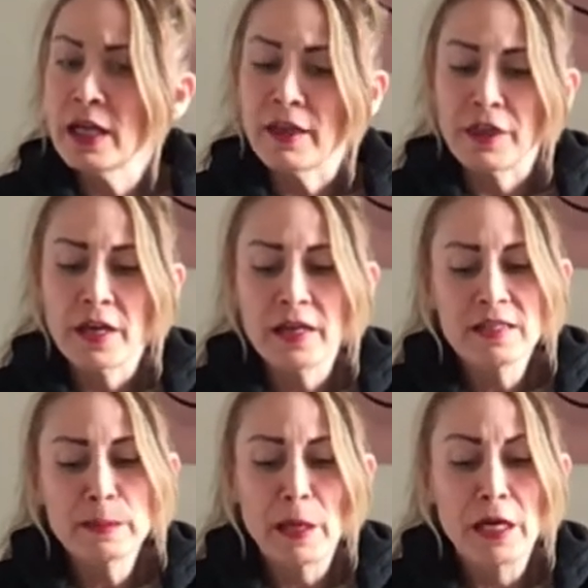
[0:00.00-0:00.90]
I think I
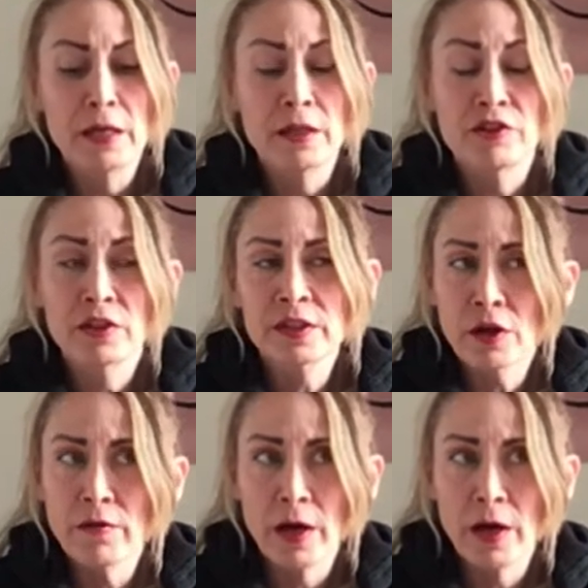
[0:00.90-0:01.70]
spent just over